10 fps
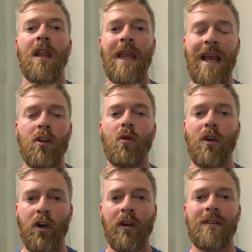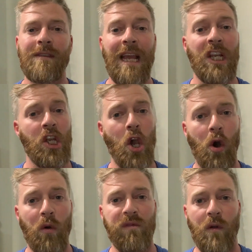then you could say
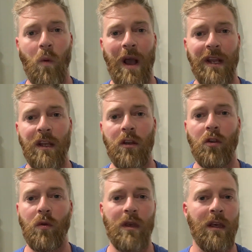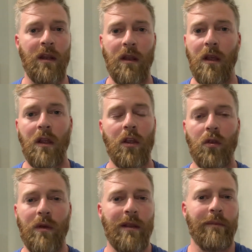no for whining. You can
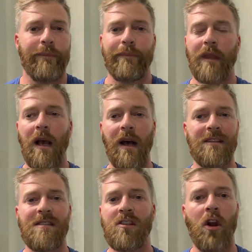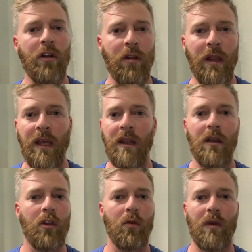you can uh, startle it.
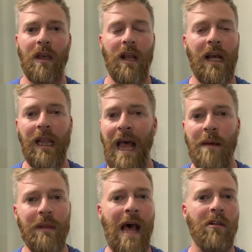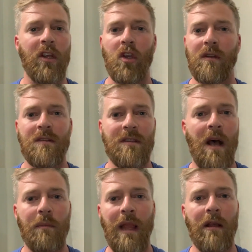You can clap loudly. You can
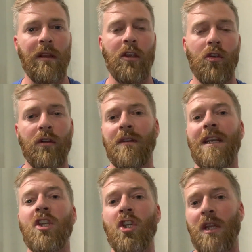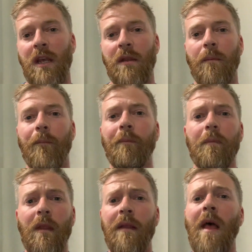stomp loudly. You're teaching it
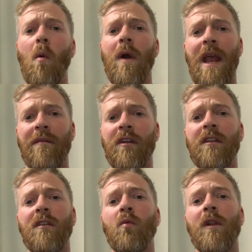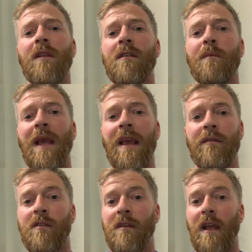that whenever it does one of these
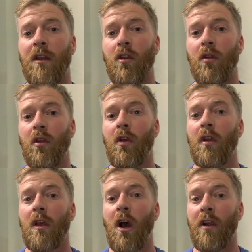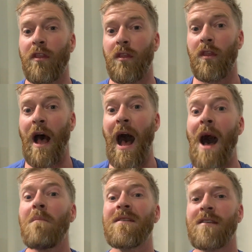behaviors that are the
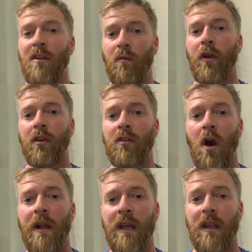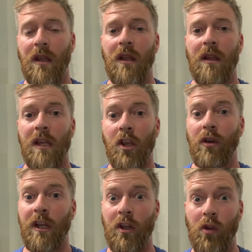opposite of what you taught it, that
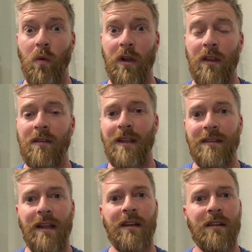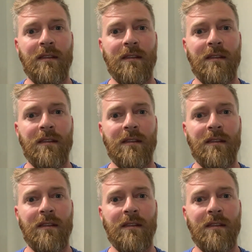you're going to do one of these things that it